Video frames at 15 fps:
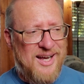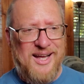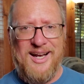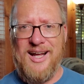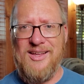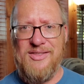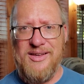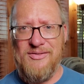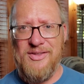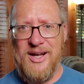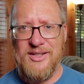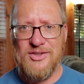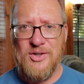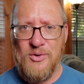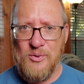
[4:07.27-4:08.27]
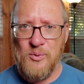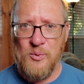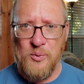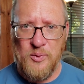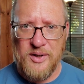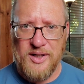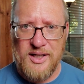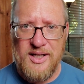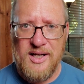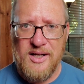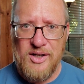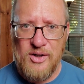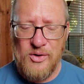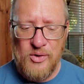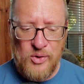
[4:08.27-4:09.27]
And I think that's really
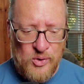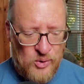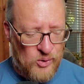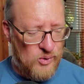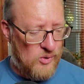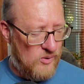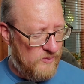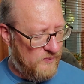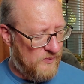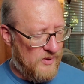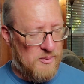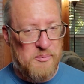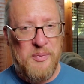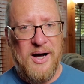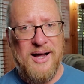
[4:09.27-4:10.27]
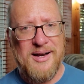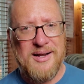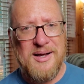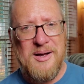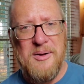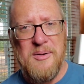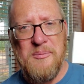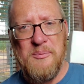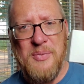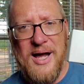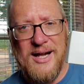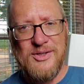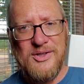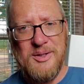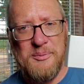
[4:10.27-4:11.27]
cool. But
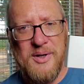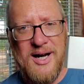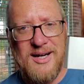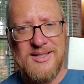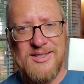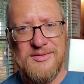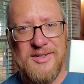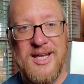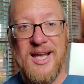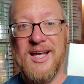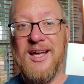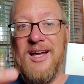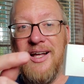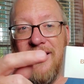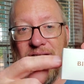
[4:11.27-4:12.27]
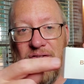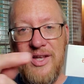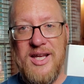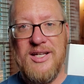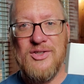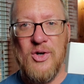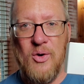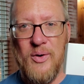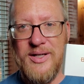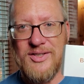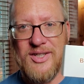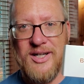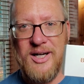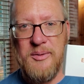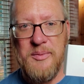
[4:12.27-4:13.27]
back to the box of ink. These always
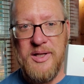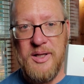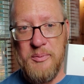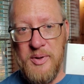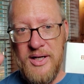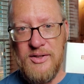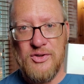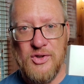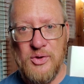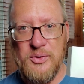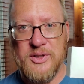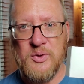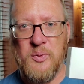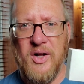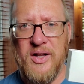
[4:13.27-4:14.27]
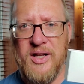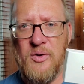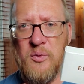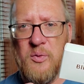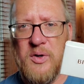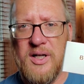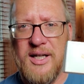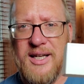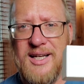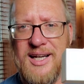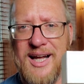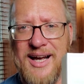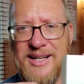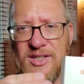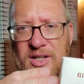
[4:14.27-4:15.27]
come, and the pens do as well, in really
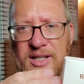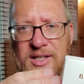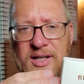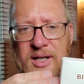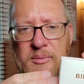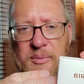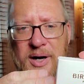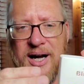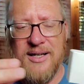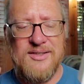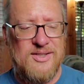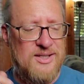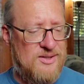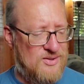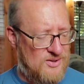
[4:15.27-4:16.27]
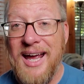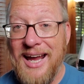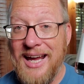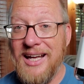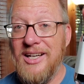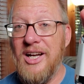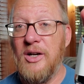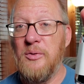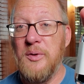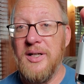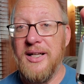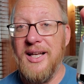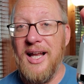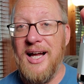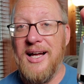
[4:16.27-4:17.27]
nicely done boxes. And I
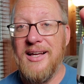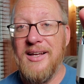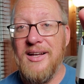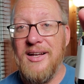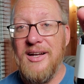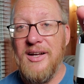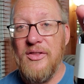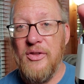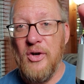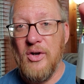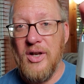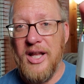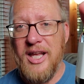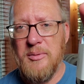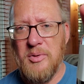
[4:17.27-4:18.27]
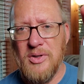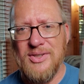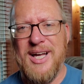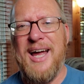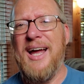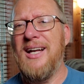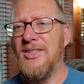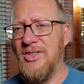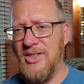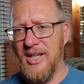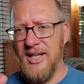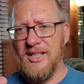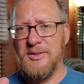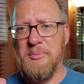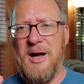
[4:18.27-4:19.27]
really like their labels, as
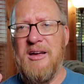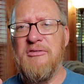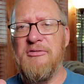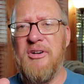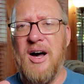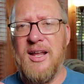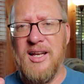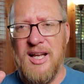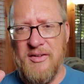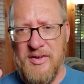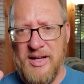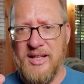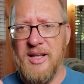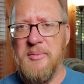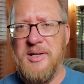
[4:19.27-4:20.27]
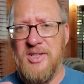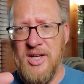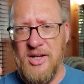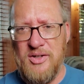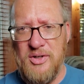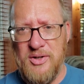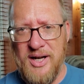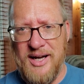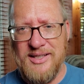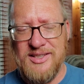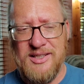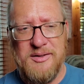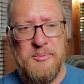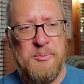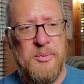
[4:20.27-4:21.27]
does my font-loving, let me tell you guys
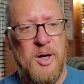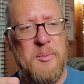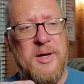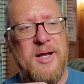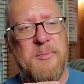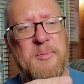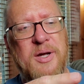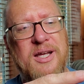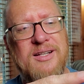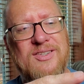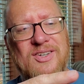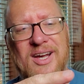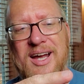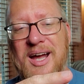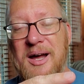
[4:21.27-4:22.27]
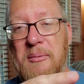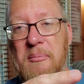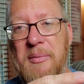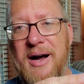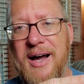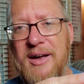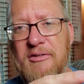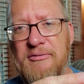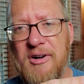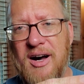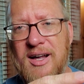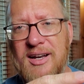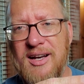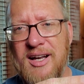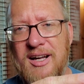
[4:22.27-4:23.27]
at Birmingham Pens, my
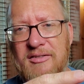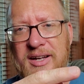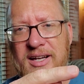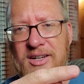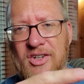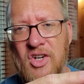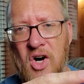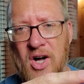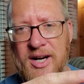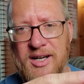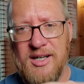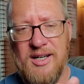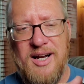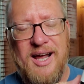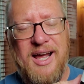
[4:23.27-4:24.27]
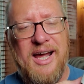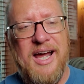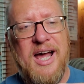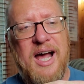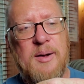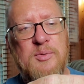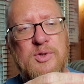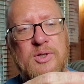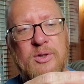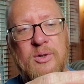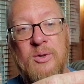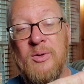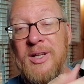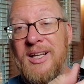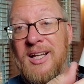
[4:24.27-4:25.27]
font-loving daughter
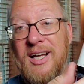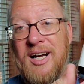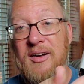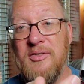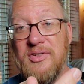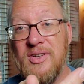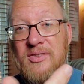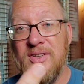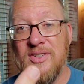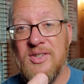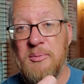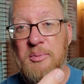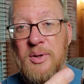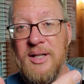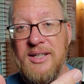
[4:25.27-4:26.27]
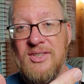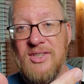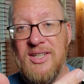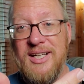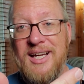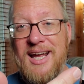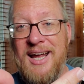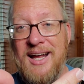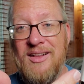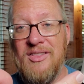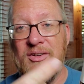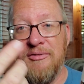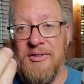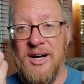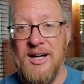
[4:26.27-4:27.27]
absolutely loves the simplicity and
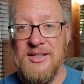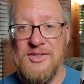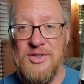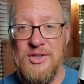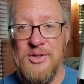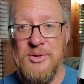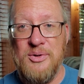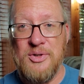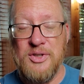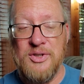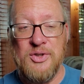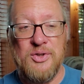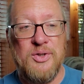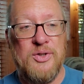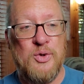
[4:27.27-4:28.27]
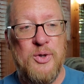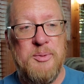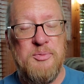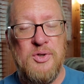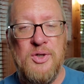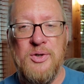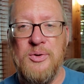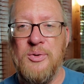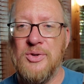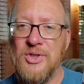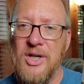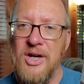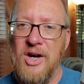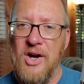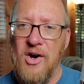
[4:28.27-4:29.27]
the fonts used, the script used
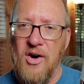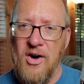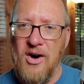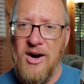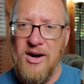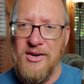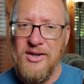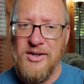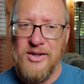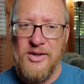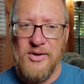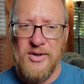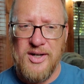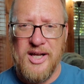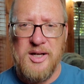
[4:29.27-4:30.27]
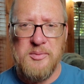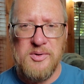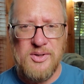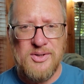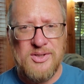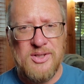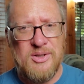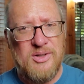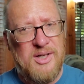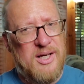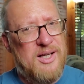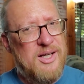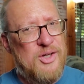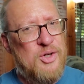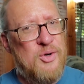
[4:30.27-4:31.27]
on your labels. So
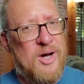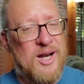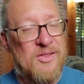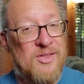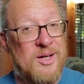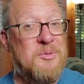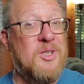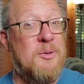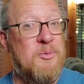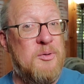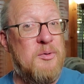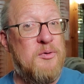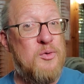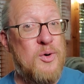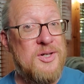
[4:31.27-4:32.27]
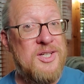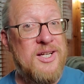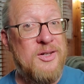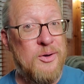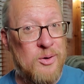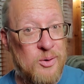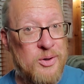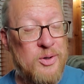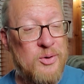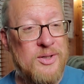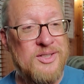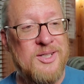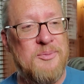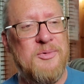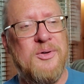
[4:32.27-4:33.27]
you got a thumbs up from a 14-year-old. You're doing
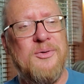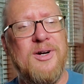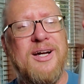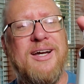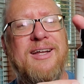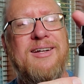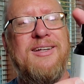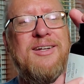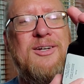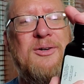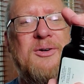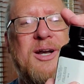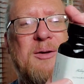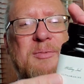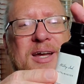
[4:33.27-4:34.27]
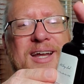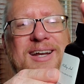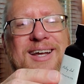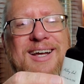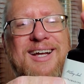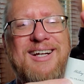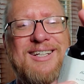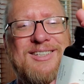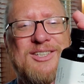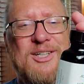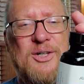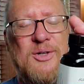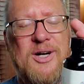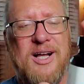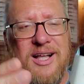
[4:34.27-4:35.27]
something right. You know what I mean?
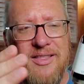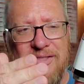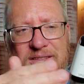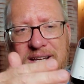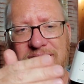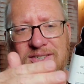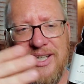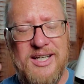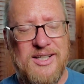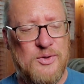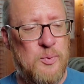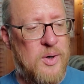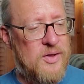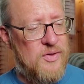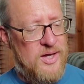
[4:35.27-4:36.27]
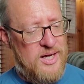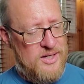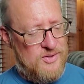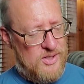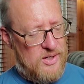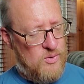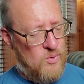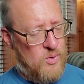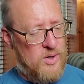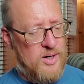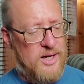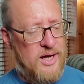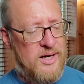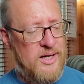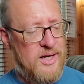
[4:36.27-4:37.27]
So this is one of the inks that I ordered,
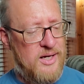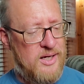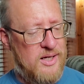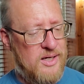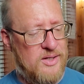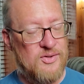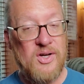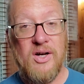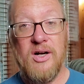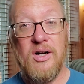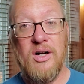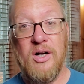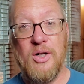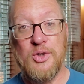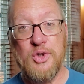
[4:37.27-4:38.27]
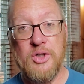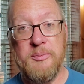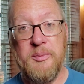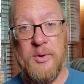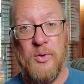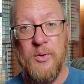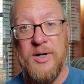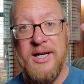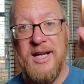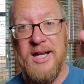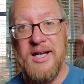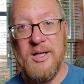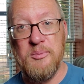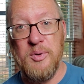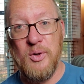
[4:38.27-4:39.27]
and it is
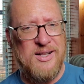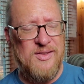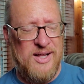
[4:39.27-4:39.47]
ultramarine, a blue.